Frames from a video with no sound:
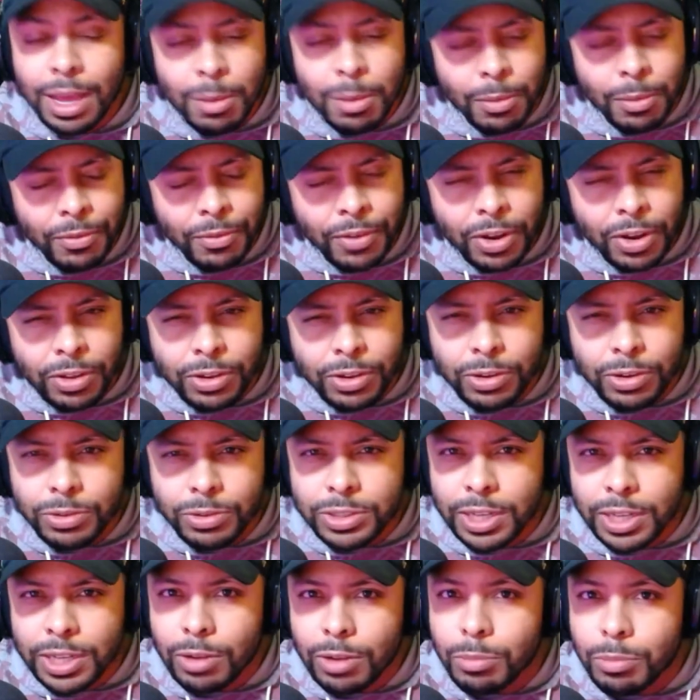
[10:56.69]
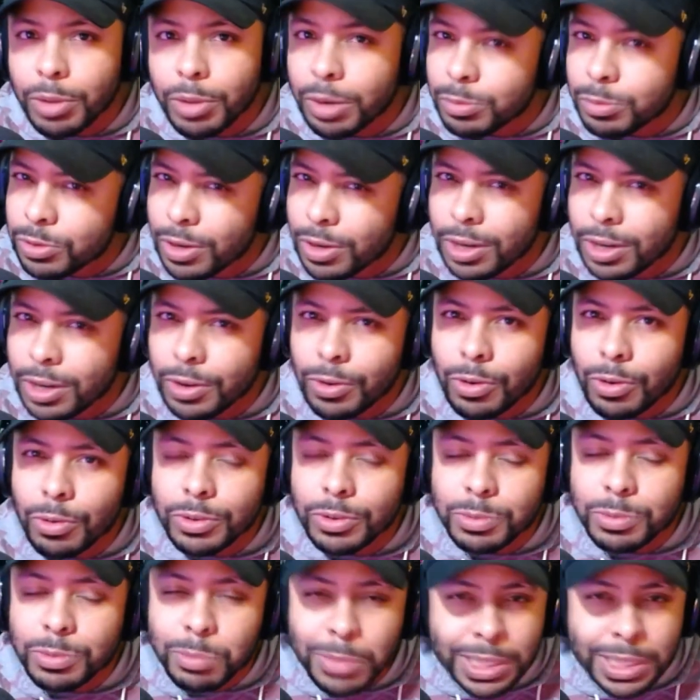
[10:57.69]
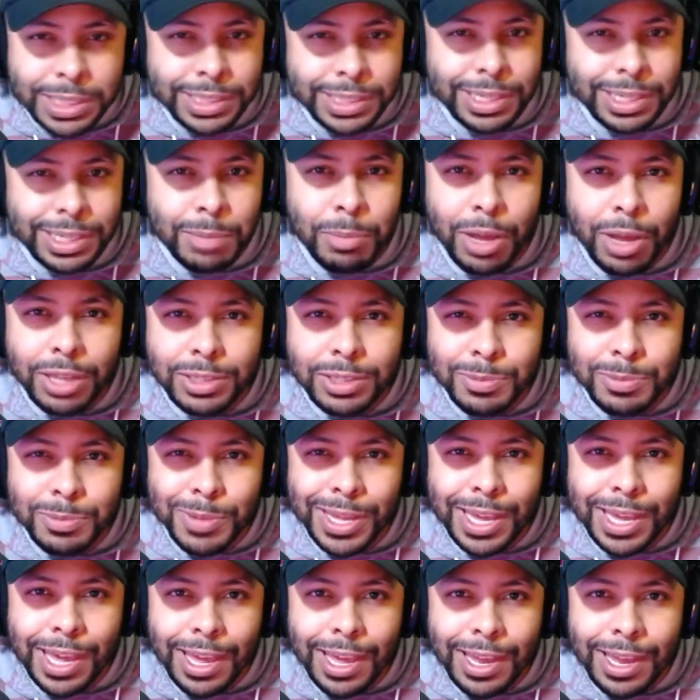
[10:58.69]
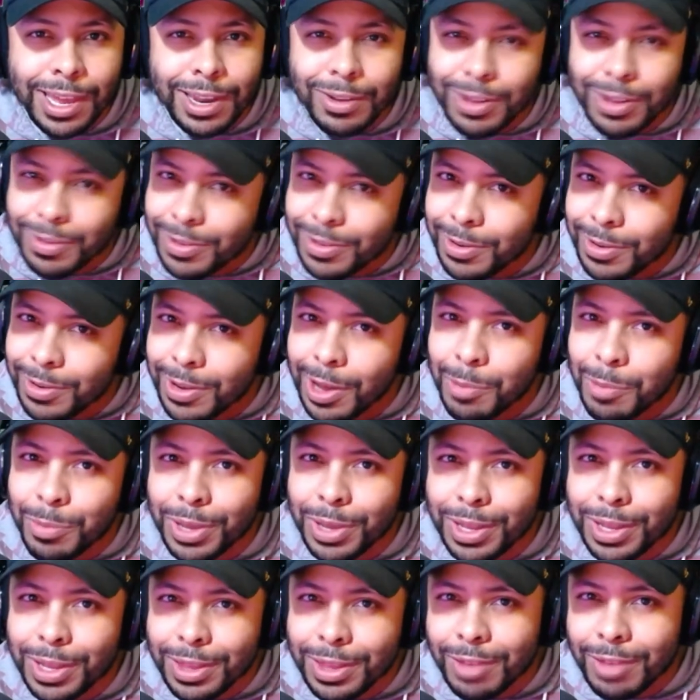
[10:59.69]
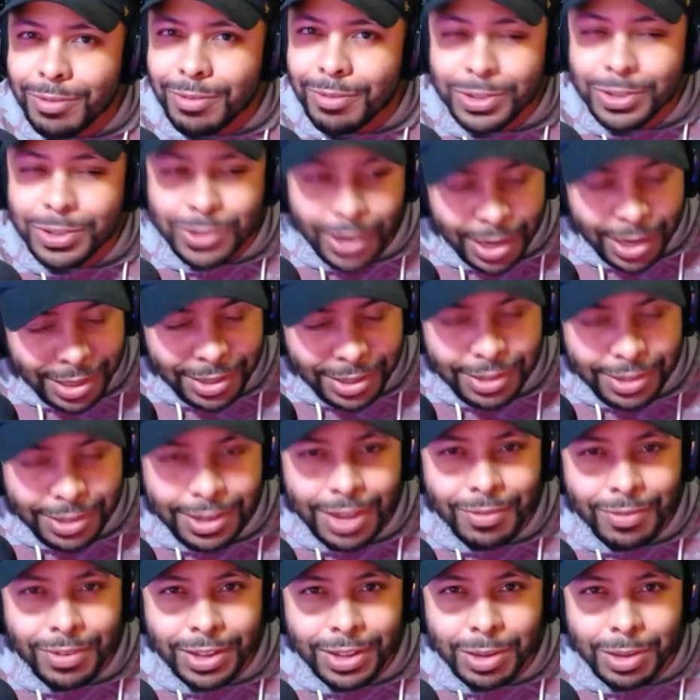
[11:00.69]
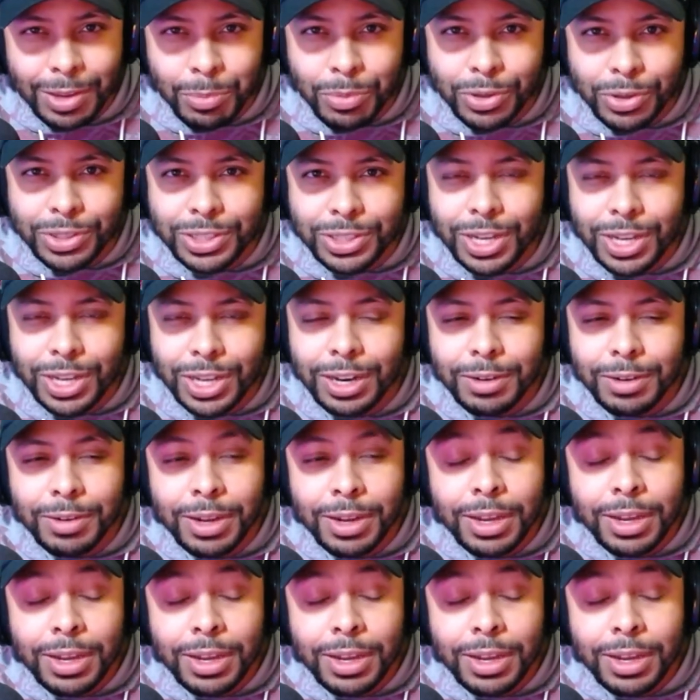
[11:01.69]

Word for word: I'm a fairly new channel, but I'm trying to grow as much as I possibly can, and if you'd help me in that venture, I'd definitely appreciate it.